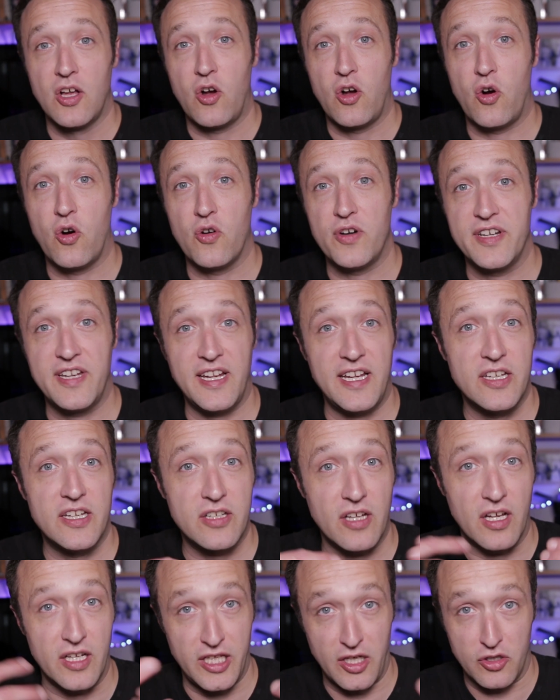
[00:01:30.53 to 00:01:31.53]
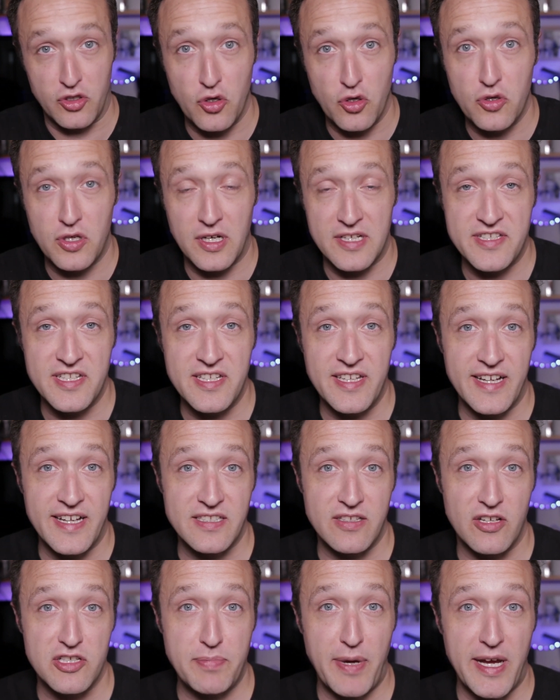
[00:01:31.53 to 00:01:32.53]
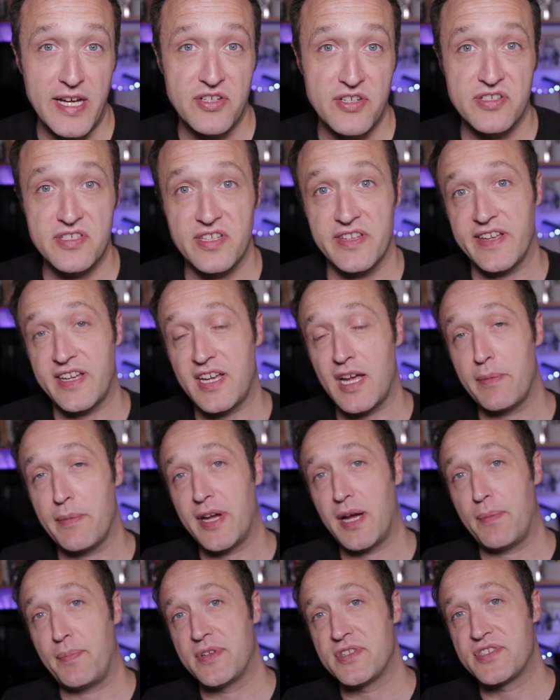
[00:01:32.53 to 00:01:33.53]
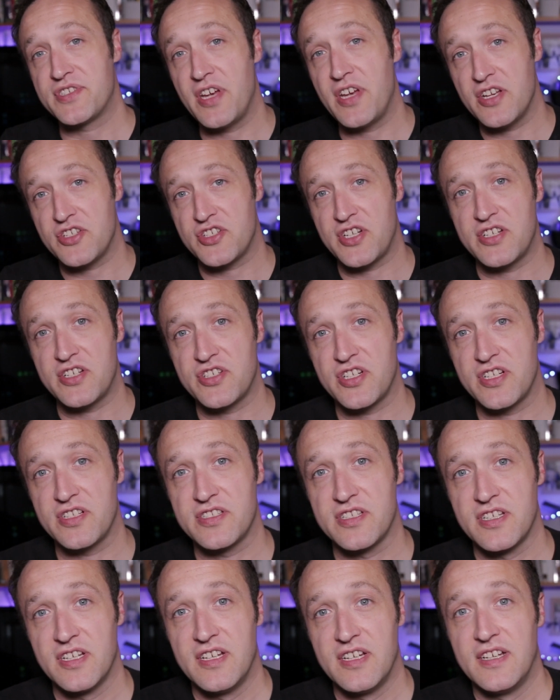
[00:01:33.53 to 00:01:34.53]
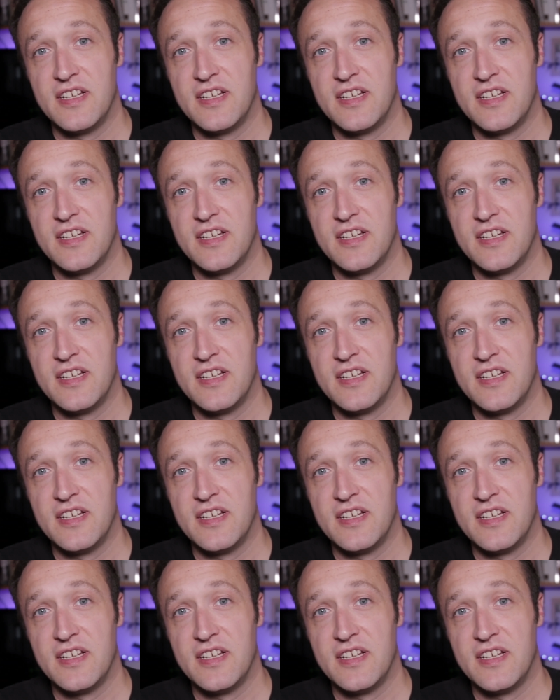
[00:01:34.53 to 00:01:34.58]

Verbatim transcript: or indeed, Google has indexed those pages and they're coming up in search engines.